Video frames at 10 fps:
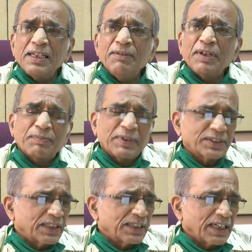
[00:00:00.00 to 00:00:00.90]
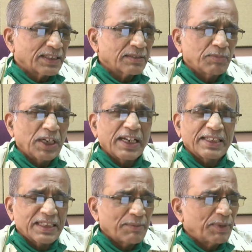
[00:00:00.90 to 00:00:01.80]
liver function test, blood
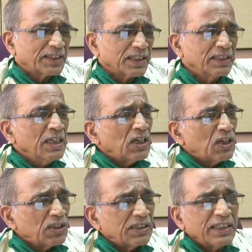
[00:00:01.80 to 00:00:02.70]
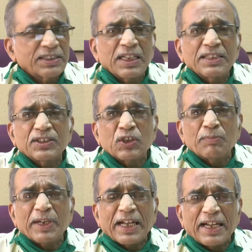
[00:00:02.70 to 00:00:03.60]
examination, all these things
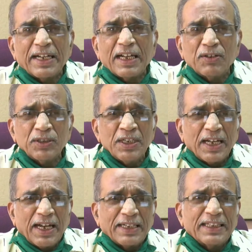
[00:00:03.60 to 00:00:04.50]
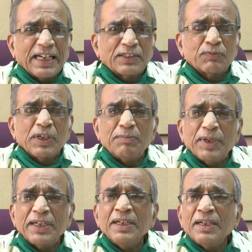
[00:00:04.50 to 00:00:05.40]
should be carried out, and that will
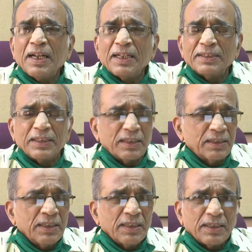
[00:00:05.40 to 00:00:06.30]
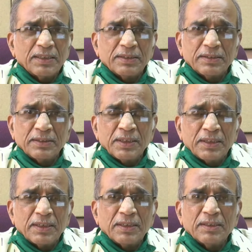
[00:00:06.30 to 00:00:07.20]
be the
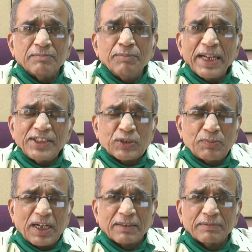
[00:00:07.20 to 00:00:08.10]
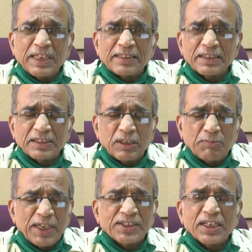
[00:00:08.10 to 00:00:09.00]
benchmark, that is the
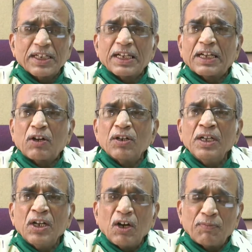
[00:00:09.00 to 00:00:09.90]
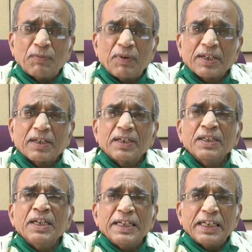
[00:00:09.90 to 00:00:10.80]
basic record of a
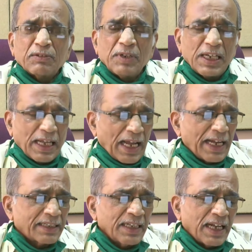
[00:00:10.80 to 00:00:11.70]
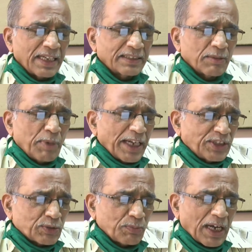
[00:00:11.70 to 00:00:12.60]
worker. It will act as a
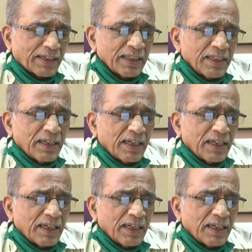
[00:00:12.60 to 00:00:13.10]
benchmark,